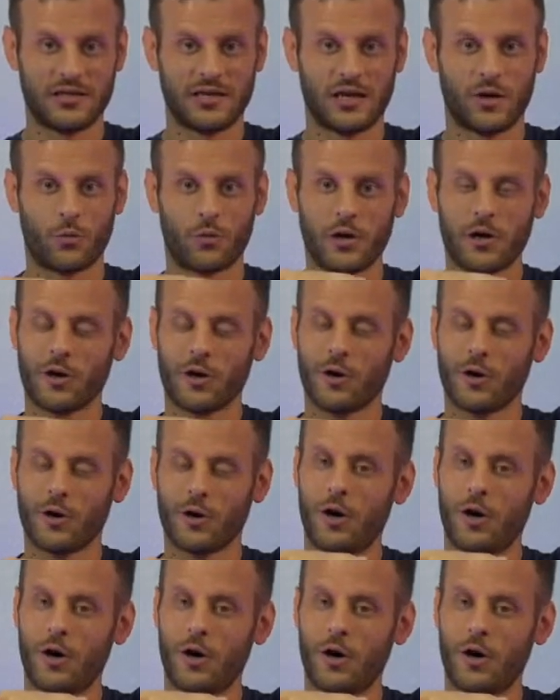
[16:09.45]
and we are
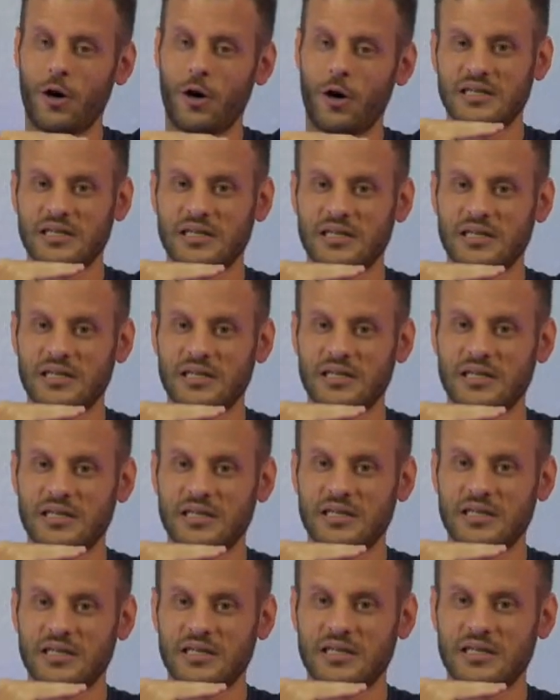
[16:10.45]
always
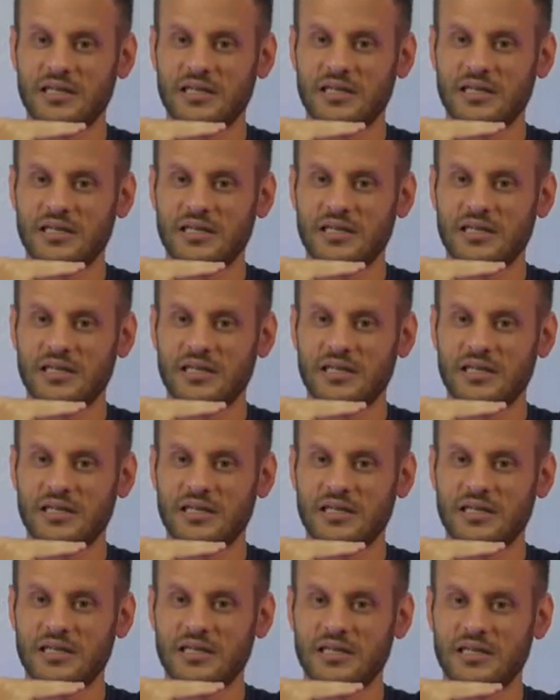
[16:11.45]
sinful and we are always
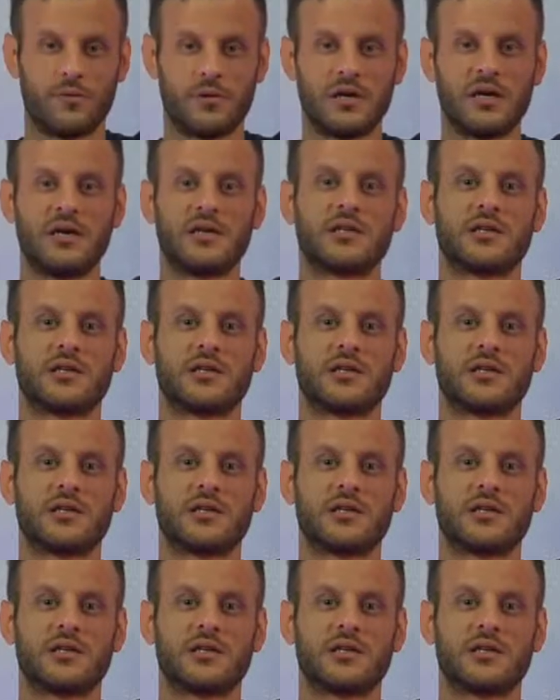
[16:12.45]
prone